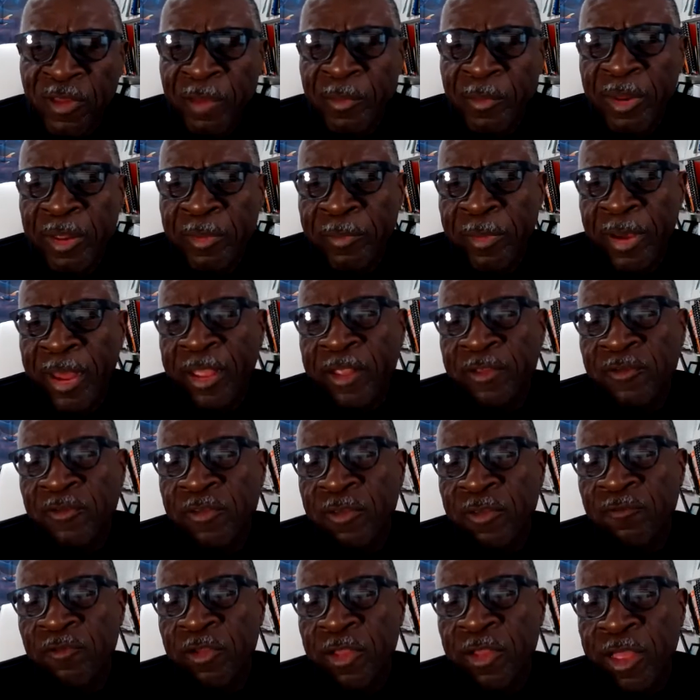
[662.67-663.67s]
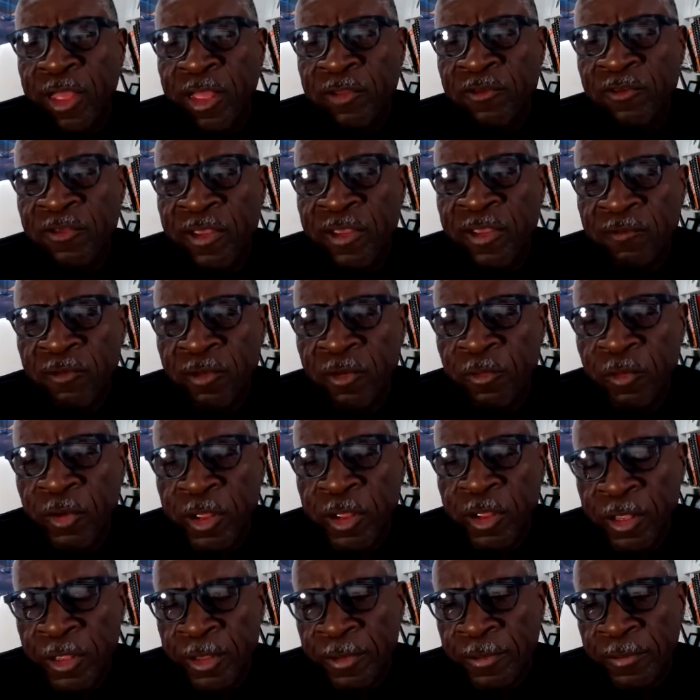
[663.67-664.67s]
how many bikes have you guys given
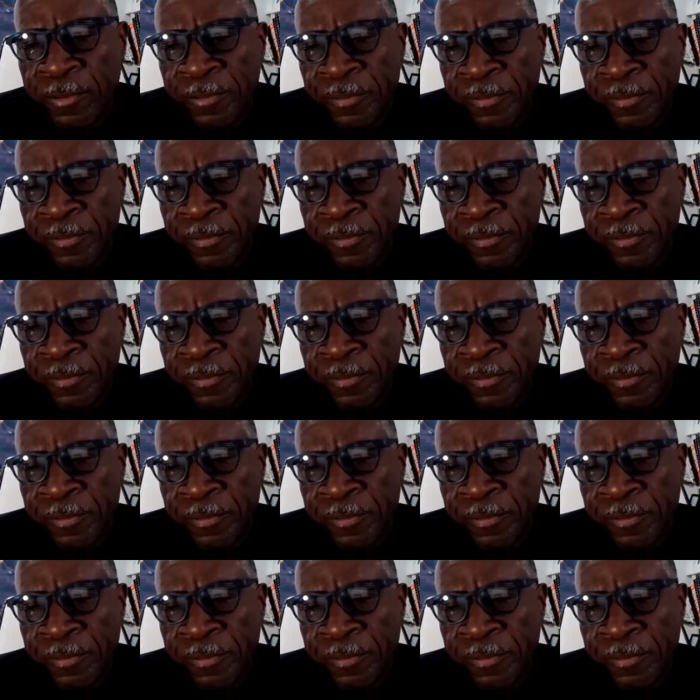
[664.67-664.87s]
away?